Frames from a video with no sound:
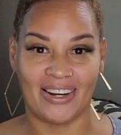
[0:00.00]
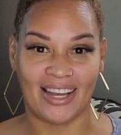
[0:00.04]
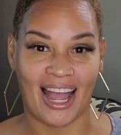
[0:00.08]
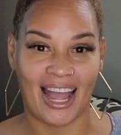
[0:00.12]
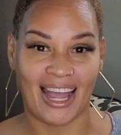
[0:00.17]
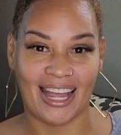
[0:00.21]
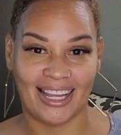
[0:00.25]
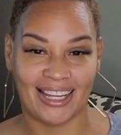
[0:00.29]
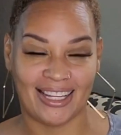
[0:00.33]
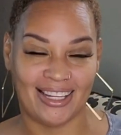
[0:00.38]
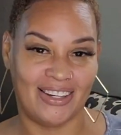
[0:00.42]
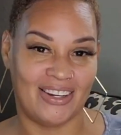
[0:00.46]

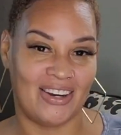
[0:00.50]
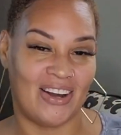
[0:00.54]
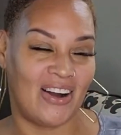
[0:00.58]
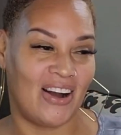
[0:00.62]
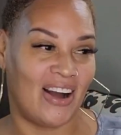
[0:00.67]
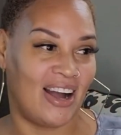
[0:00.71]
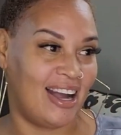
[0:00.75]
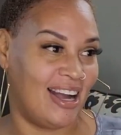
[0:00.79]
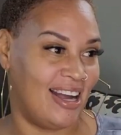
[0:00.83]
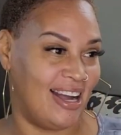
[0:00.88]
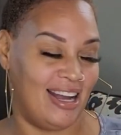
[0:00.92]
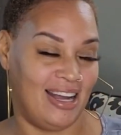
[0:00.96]
Like, you know,
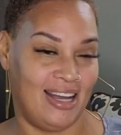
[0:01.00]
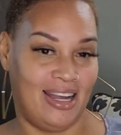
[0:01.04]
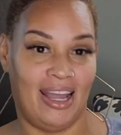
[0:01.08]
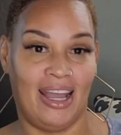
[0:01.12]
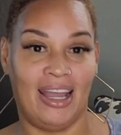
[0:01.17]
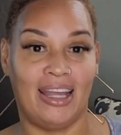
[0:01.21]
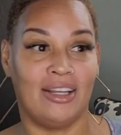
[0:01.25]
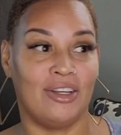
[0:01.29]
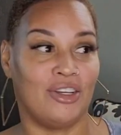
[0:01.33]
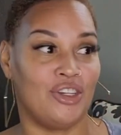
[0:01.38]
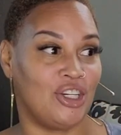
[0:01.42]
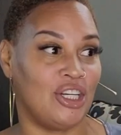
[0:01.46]
uh,
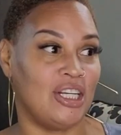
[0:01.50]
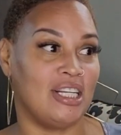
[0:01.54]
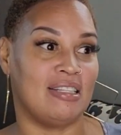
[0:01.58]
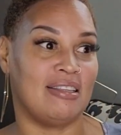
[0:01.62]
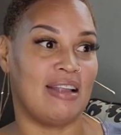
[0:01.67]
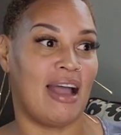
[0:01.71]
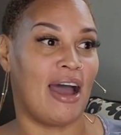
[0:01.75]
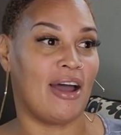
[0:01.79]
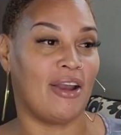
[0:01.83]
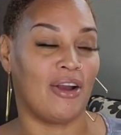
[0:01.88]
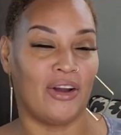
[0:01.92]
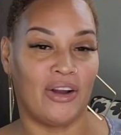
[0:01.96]
and she's not